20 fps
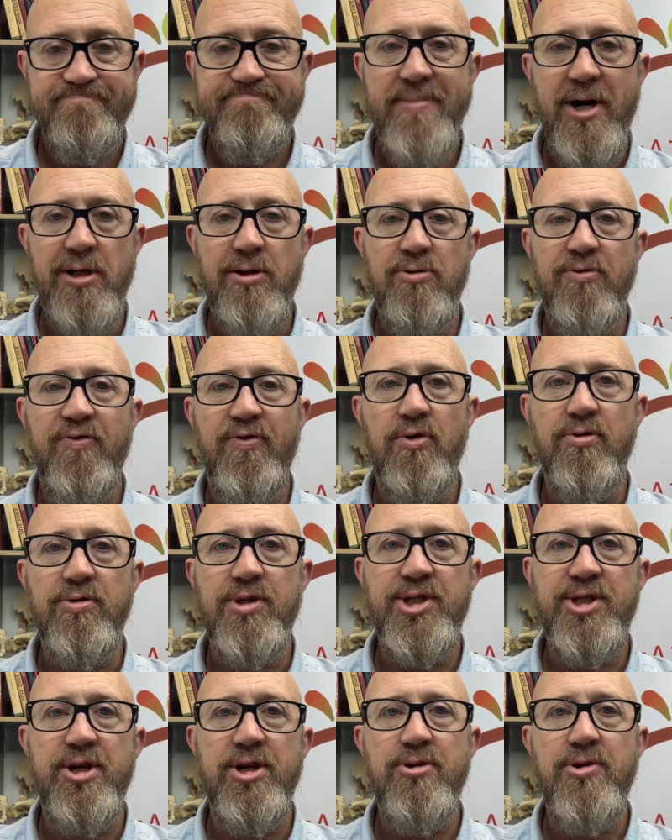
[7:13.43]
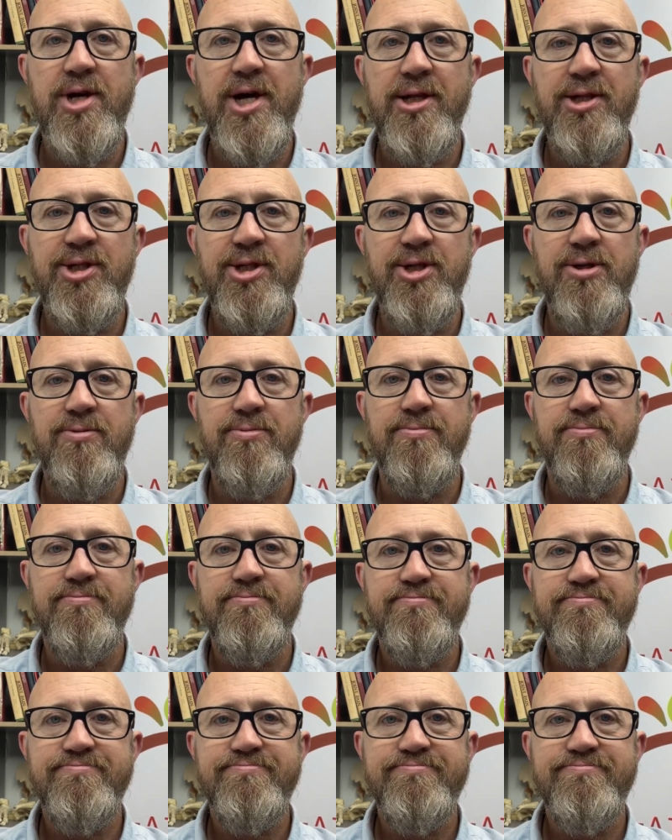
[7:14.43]
I look forward to seeing you again soon.
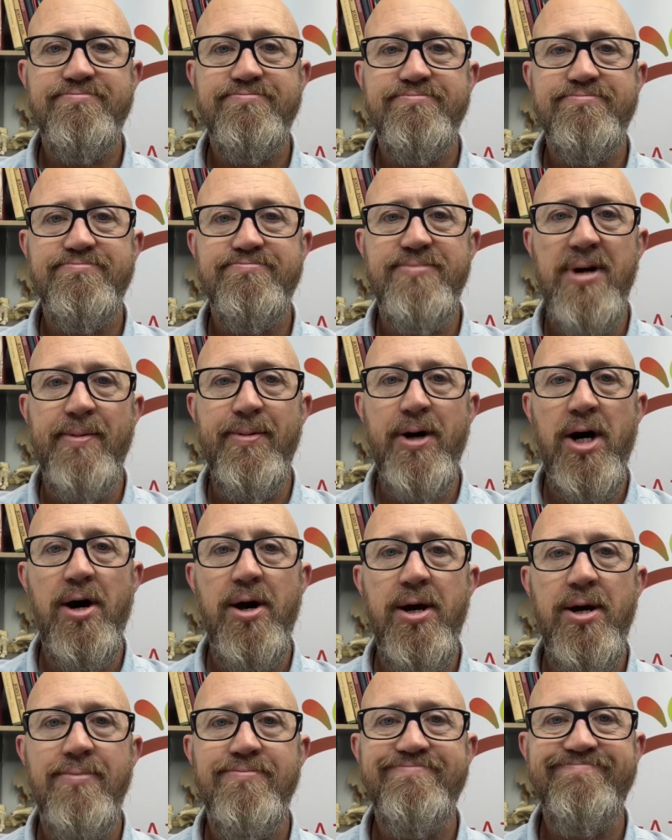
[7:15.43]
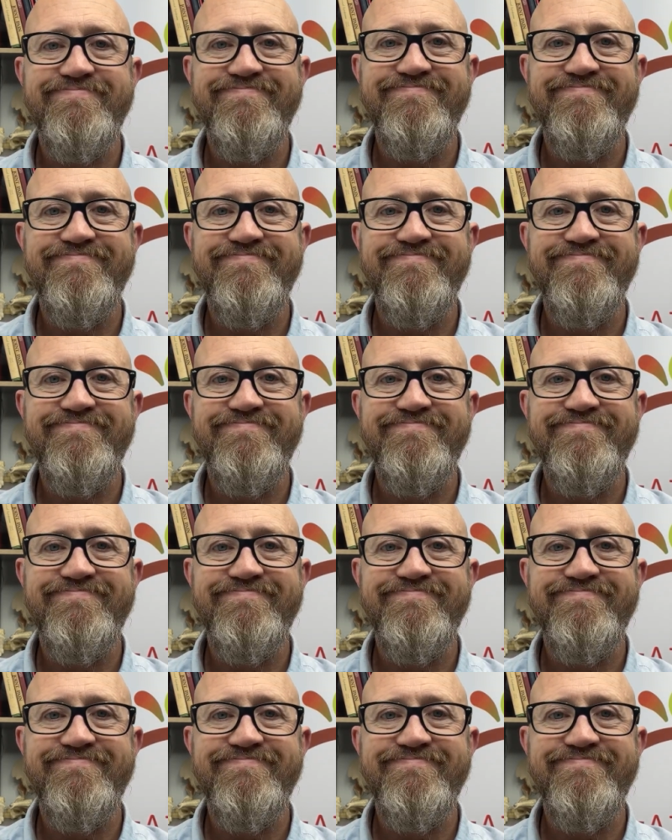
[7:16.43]
Bye-bye.